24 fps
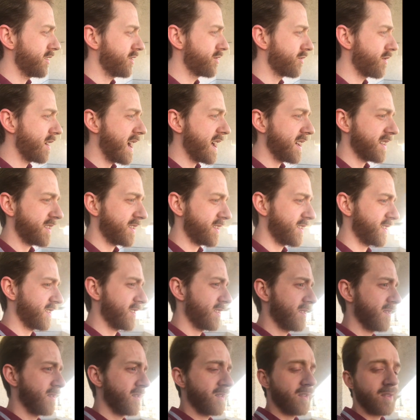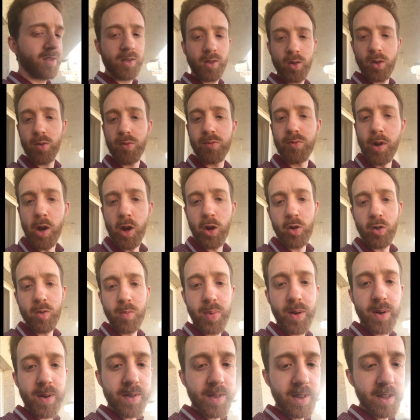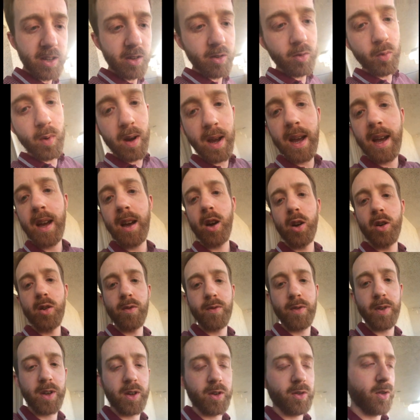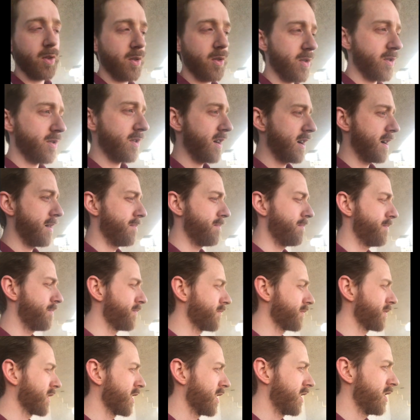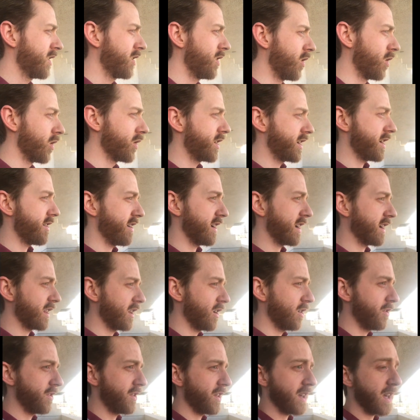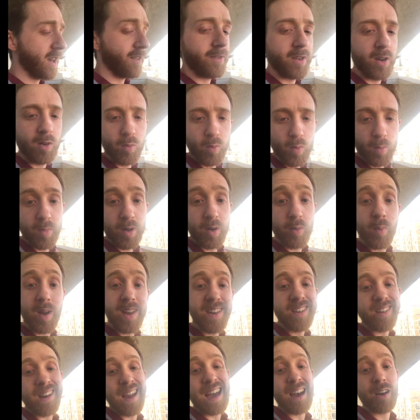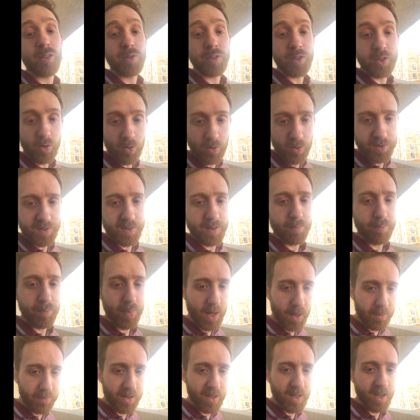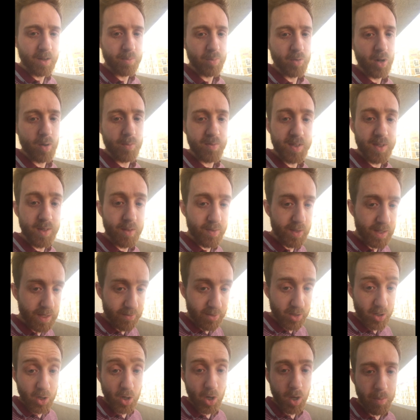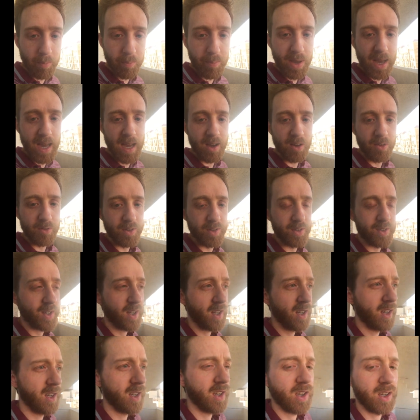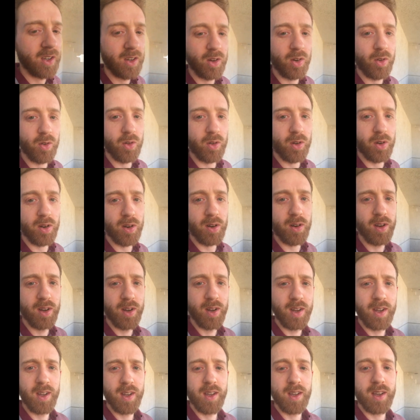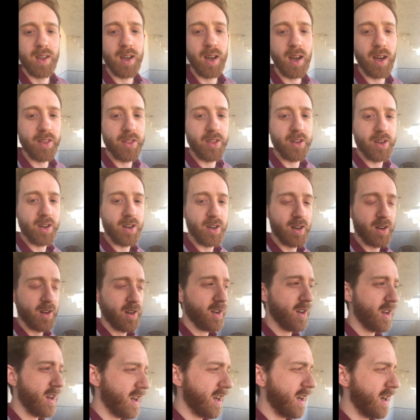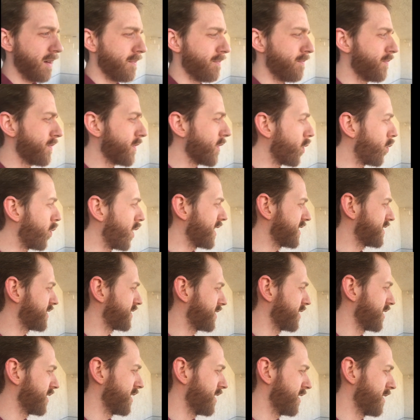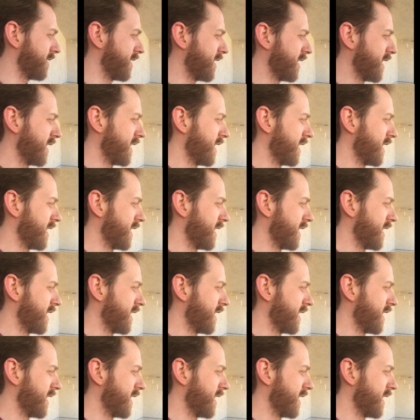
dress or robe that you wear over your ordinary clothing if you're a woman when you're outdoors in public. But obviously, if you live in a compound or other Western